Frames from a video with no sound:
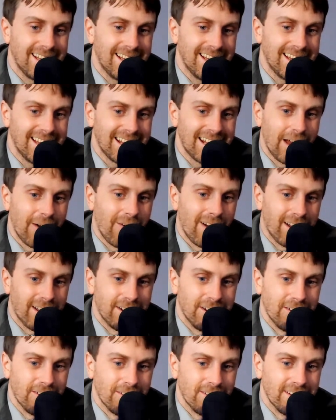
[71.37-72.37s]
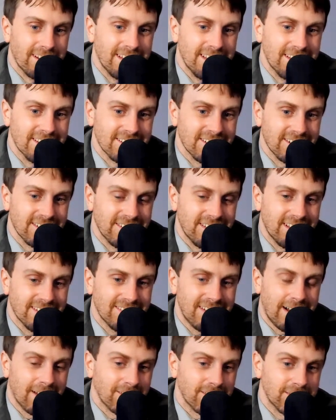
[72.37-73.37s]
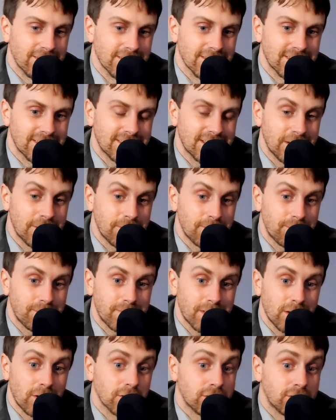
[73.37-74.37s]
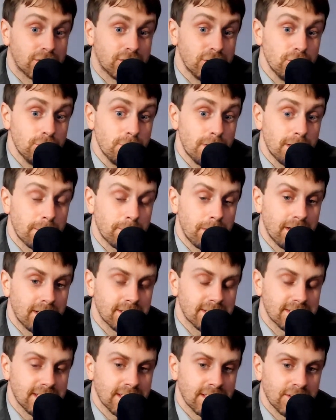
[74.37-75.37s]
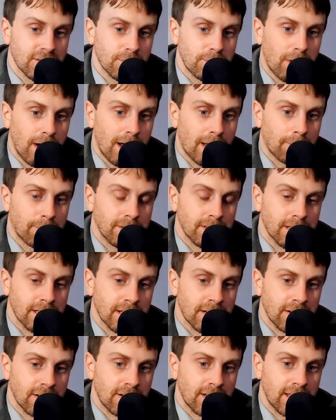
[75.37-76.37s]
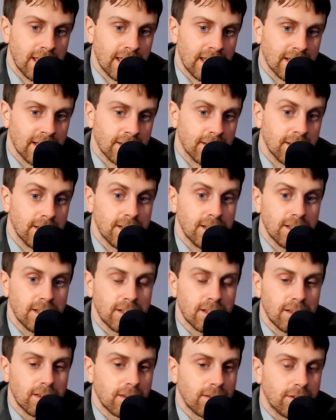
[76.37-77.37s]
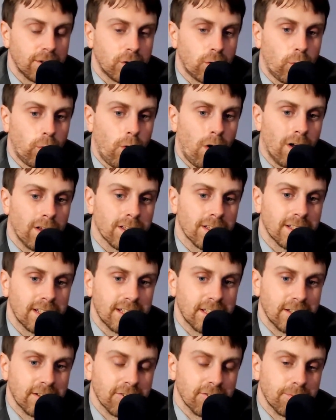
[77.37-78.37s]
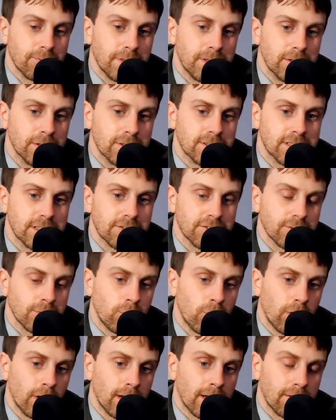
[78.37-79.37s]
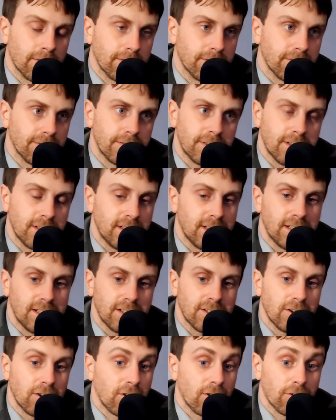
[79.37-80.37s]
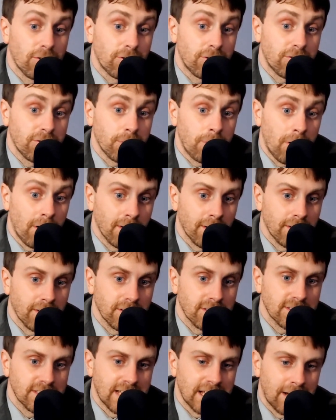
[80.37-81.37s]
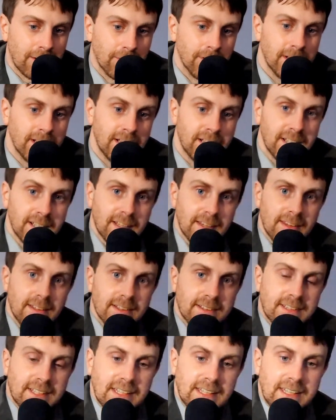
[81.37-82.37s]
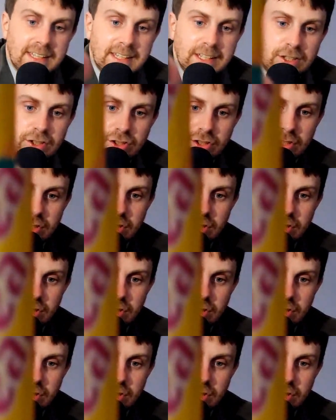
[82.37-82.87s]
Now, I know neither of them. I'm just assuming based on their popularity and the quality of music from what I've heard from others. Now, the Tahitian